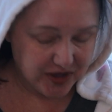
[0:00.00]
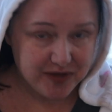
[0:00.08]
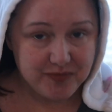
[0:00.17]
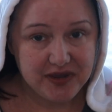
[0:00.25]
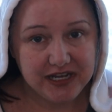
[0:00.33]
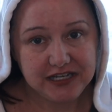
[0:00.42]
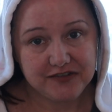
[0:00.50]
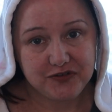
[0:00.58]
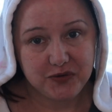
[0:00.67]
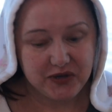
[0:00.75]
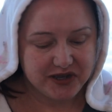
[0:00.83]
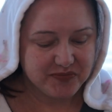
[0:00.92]
in my
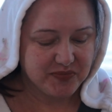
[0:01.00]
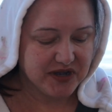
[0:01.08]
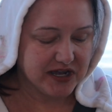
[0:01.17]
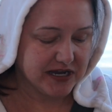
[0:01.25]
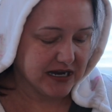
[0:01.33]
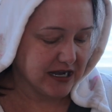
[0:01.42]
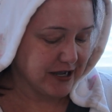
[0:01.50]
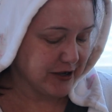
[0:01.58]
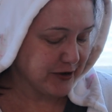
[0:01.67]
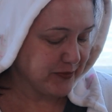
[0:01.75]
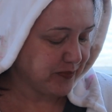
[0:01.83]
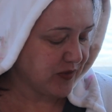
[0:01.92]
giveaway. But
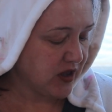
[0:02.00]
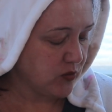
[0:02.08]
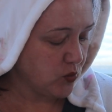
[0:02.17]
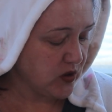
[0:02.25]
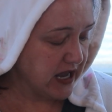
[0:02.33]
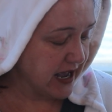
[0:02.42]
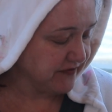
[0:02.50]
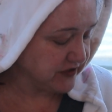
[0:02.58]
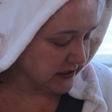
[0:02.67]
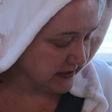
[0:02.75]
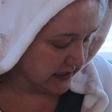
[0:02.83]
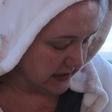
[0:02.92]
we have
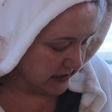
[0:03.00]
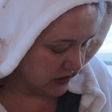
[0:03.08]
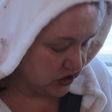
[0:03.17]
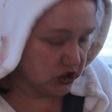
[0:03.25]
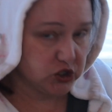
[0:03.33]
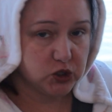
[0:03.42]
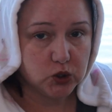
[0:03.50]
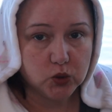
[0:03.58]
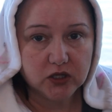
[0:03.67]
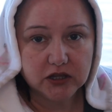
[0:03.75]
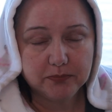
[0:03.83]
to get into